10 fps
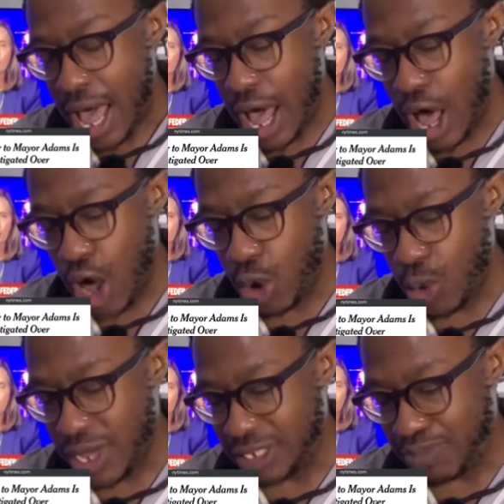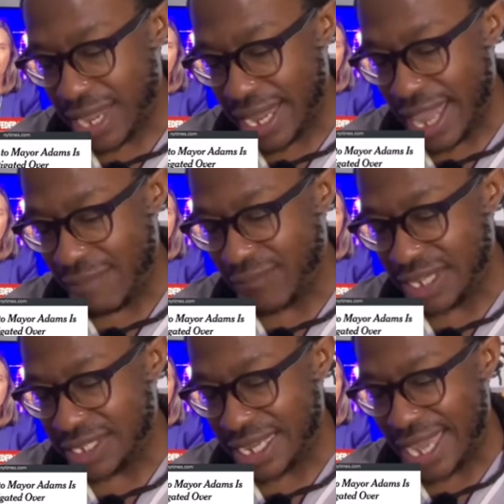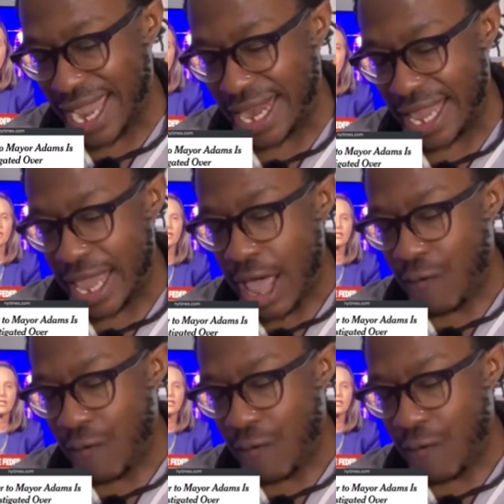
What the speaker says: who is being investigated